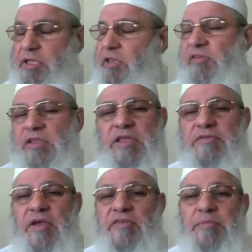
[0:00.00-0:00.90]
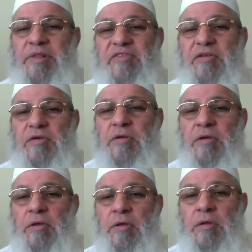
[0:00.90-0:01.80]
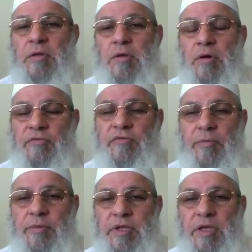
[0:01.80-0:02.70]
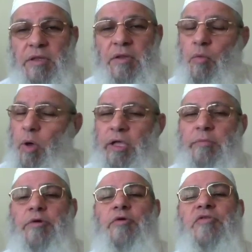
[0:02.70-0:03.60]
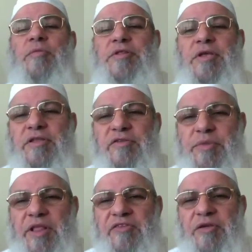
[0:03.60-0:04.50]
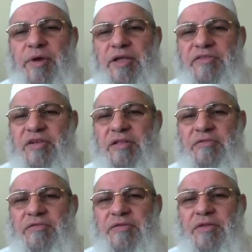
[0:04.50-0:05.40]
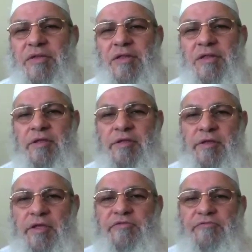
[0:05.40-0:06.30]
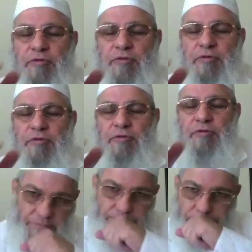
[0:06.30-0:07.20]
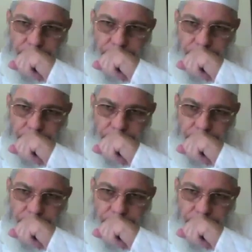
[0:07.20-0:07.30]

He then said, give us the blessing of Ramadan. Why? Because Ramadan is blessing by itself. It's full of blessings.